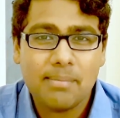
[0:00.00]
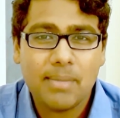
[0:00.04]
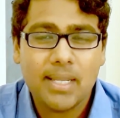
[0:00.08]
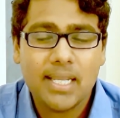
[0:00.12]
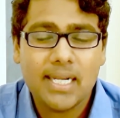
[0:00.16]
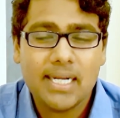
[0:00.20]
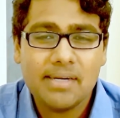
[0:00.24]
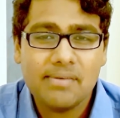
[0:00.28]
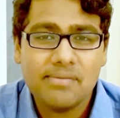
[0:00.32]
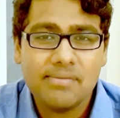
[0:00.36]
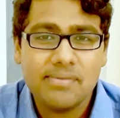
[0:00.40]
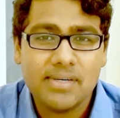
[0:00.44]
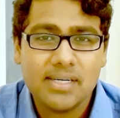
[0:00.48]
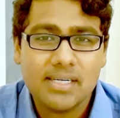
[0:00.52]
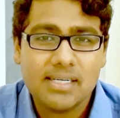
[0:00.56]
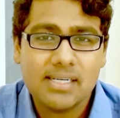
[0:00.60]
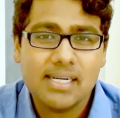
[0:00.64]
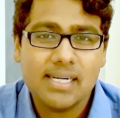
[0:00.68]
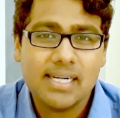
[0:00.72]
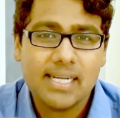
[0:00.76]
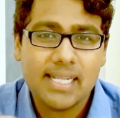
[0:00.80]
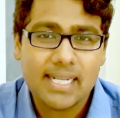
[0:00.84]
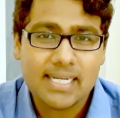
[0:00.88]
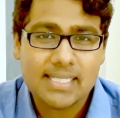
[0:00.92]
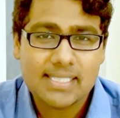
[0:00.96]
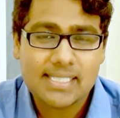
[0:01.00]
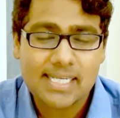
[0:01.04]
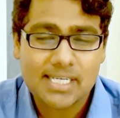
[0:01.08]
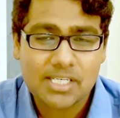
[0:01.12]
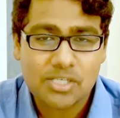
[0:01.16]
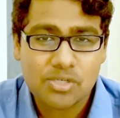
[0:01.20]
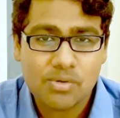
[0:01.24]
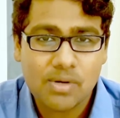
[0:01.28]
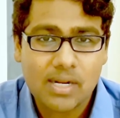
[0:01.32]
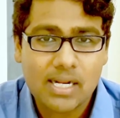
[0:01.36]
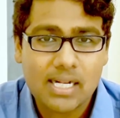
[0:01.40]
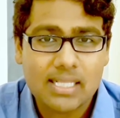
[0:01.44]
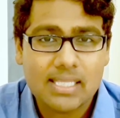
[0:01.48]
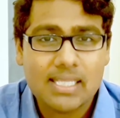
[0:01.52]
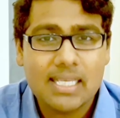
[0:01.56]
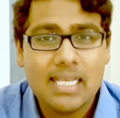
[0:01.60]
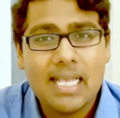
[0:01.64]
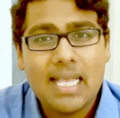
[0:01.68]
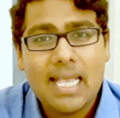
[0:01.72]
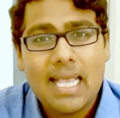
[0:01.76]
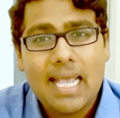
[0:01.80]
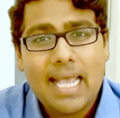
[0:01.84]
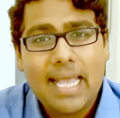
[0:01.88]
in male infertility and sexual health.